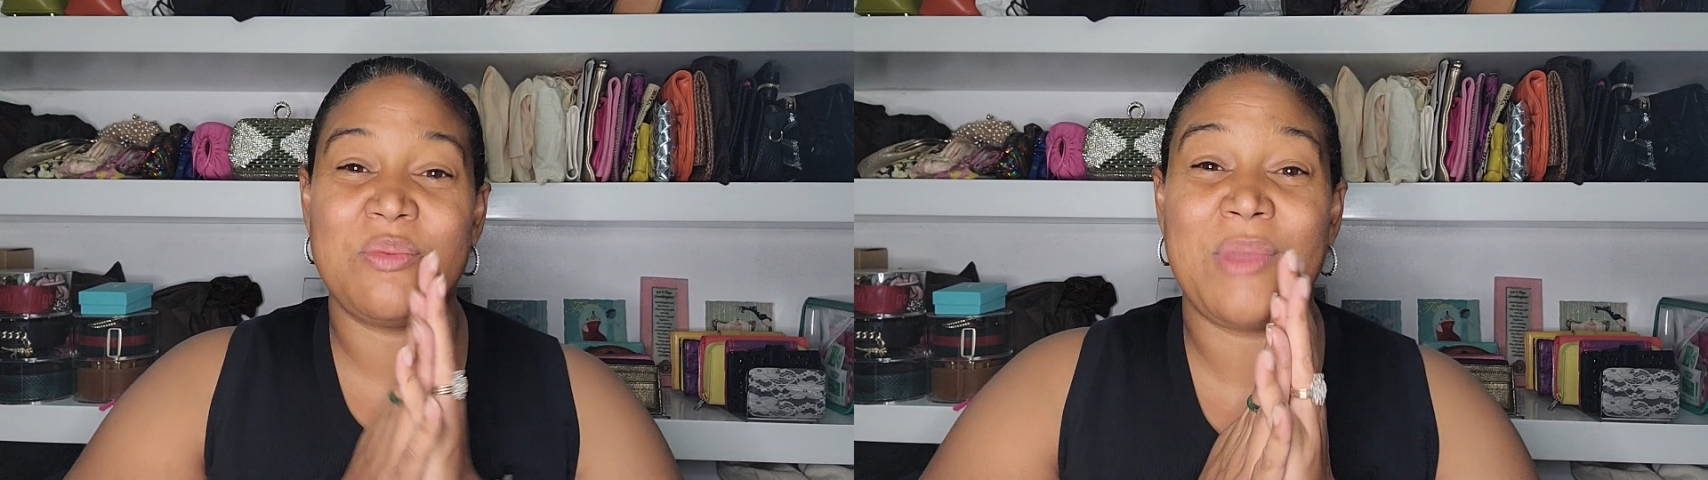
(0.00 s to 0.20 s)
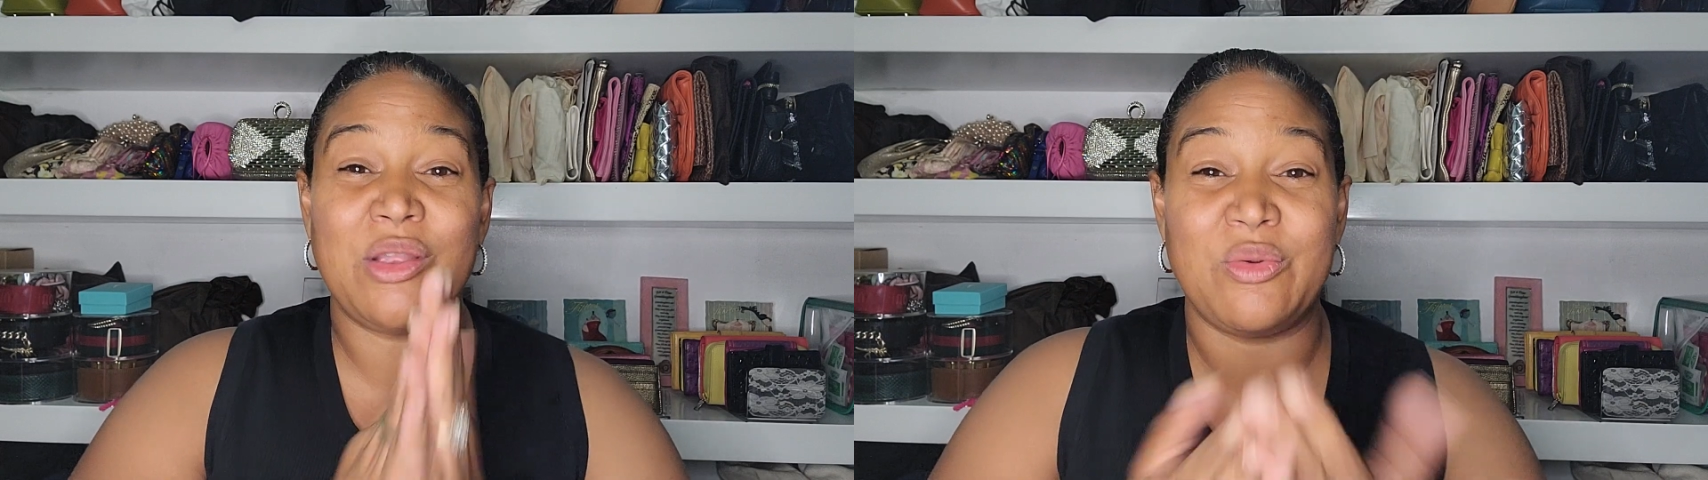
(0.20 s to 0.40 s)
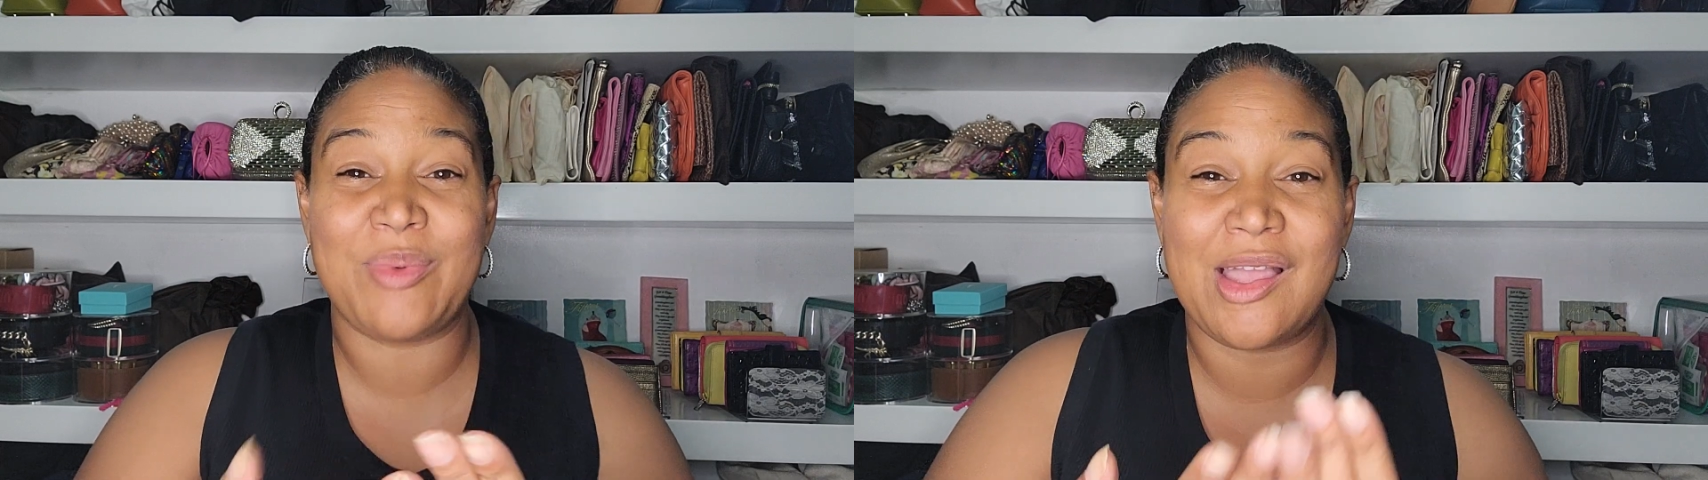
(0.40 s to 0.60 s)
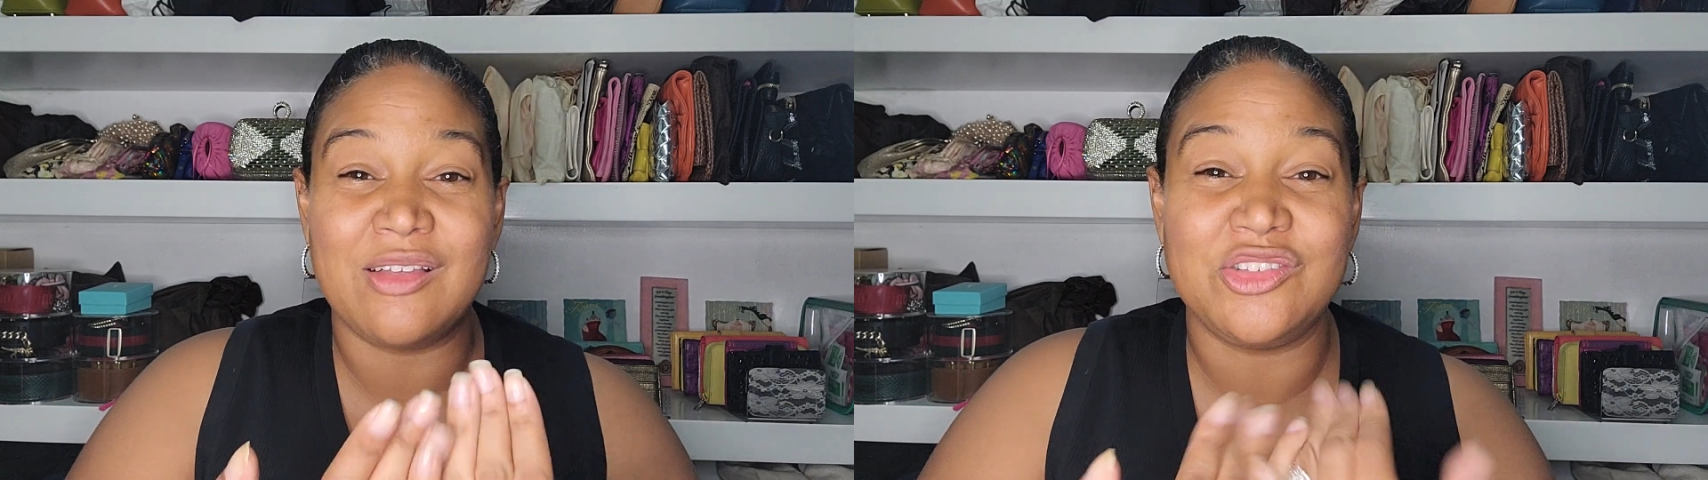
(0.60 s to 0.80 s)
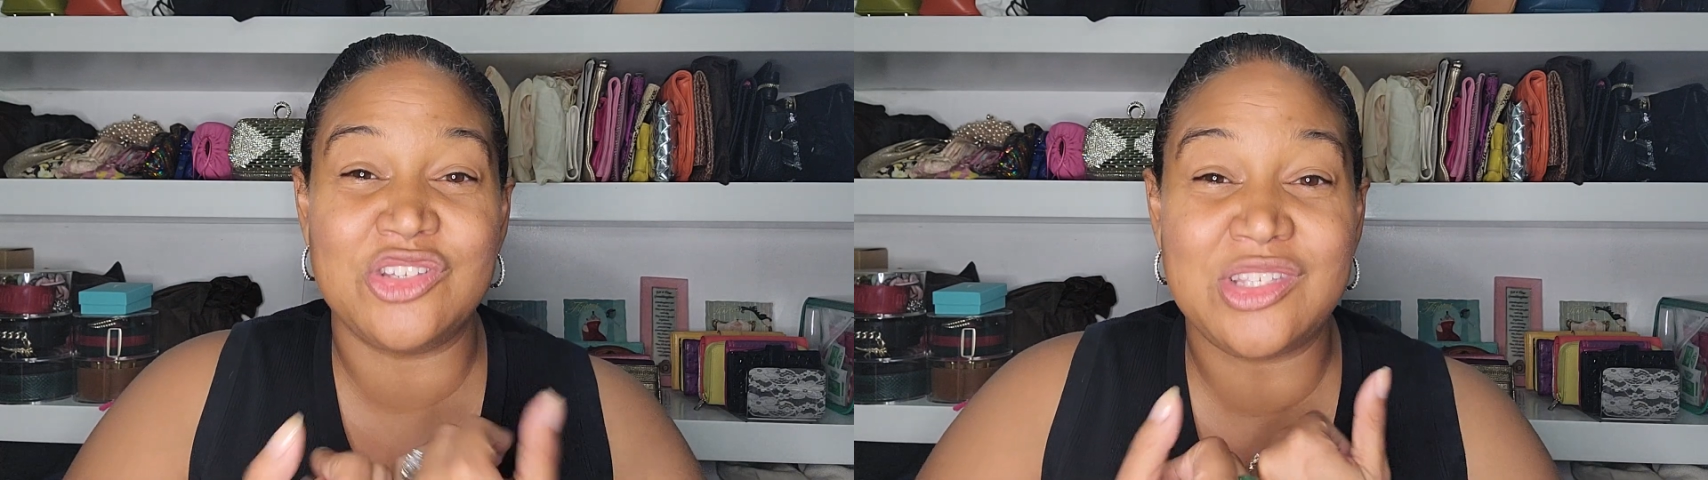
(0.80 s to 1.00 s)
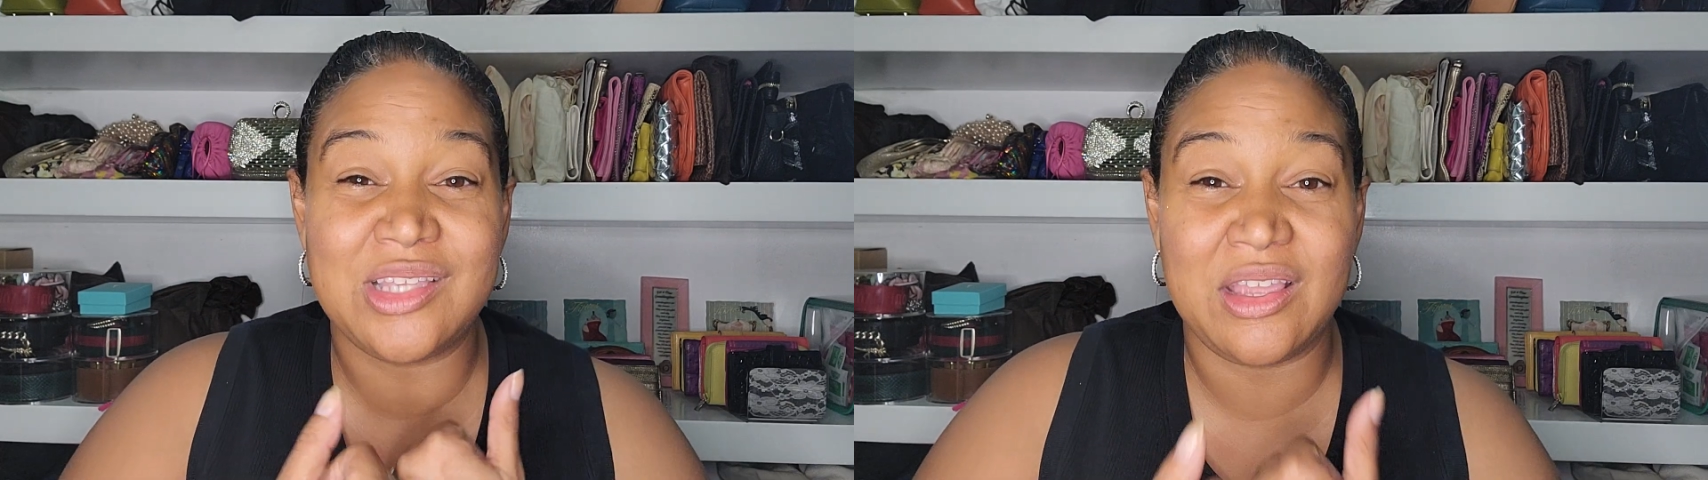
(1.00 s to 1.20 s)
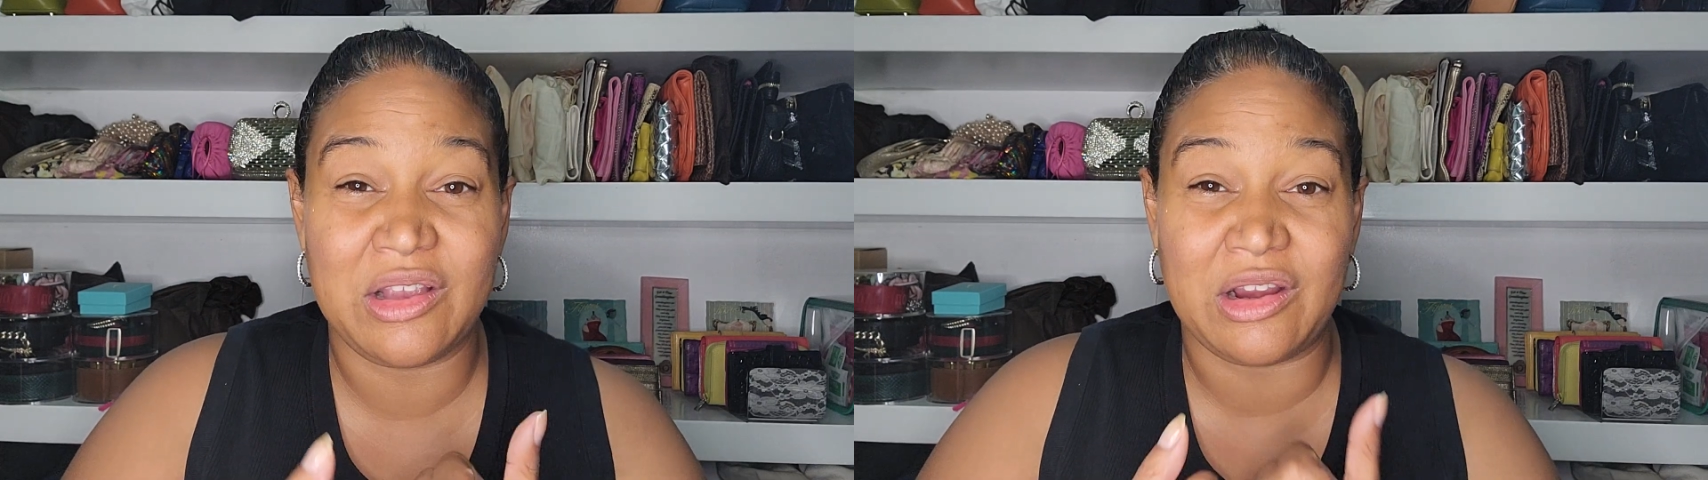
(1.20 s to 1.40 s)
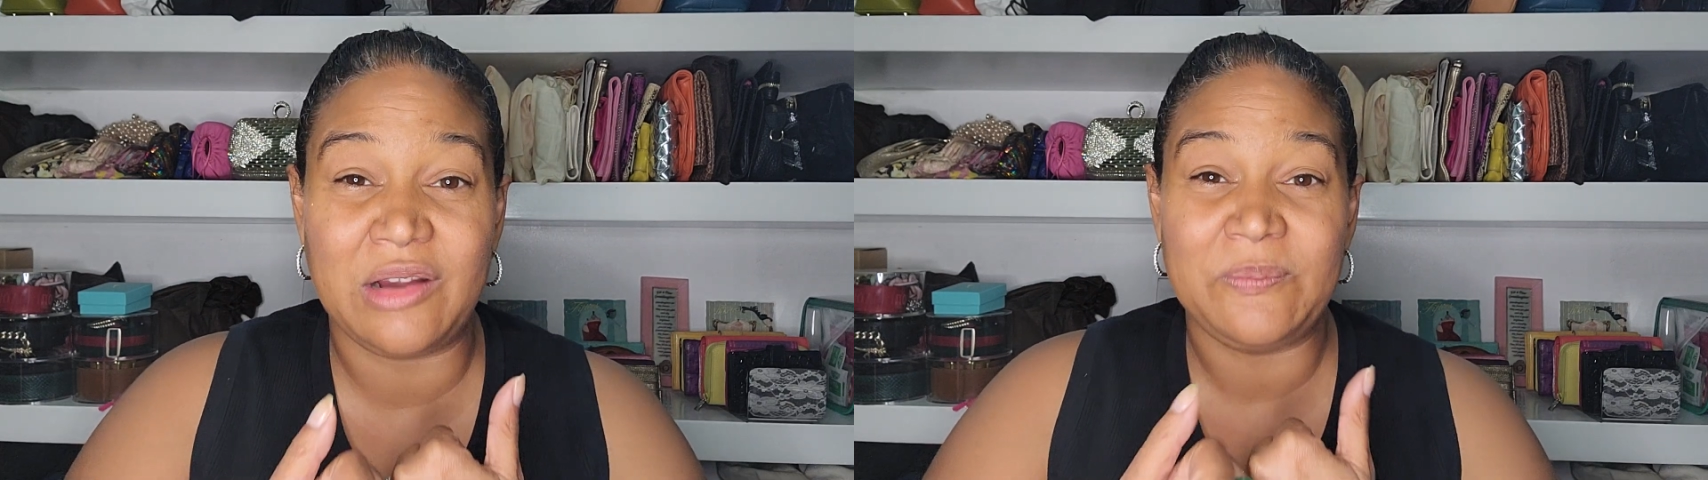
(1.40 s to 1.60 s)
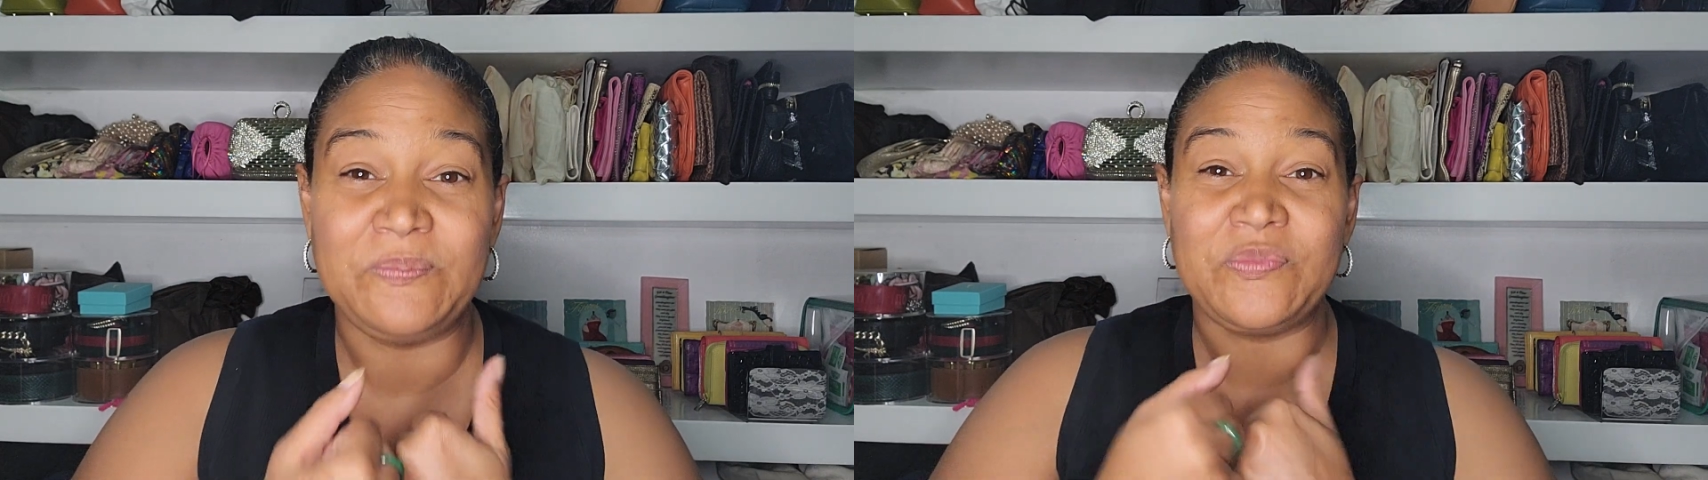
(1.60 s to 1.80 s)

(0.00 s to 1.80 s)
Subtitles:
microbiologist here.